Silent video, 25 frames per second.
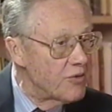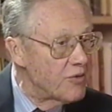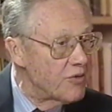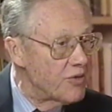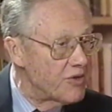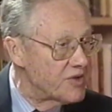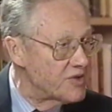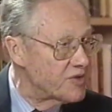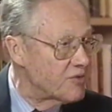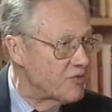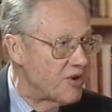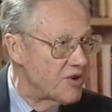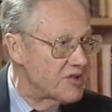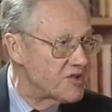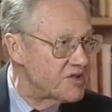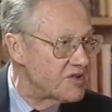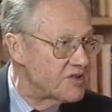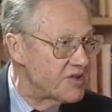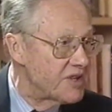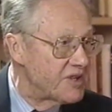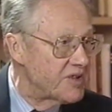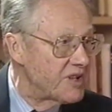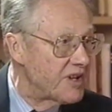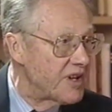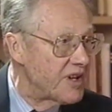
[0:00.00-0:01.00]
There's questions
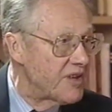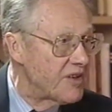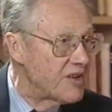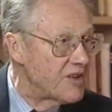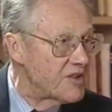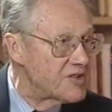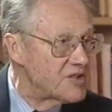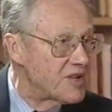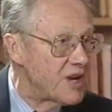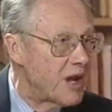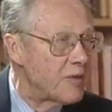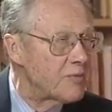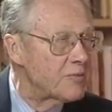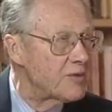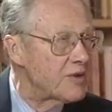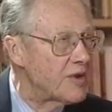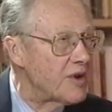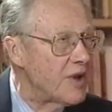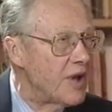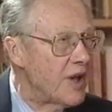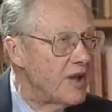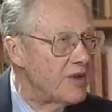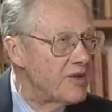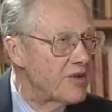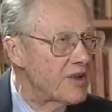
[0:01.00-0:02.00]
at the end of the chapter
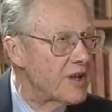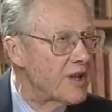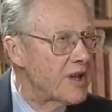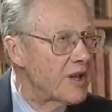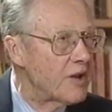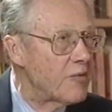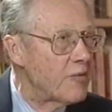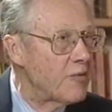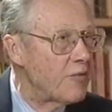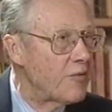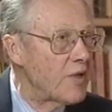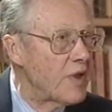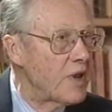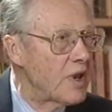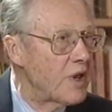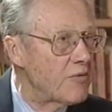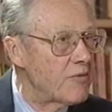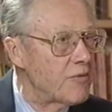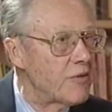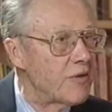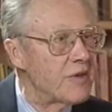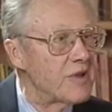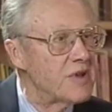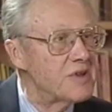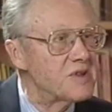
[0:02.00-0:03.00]
to get a feeling for
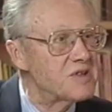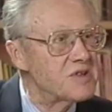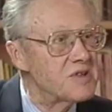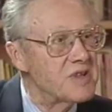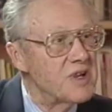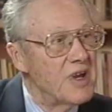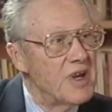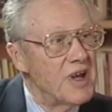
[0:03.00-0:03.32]
this,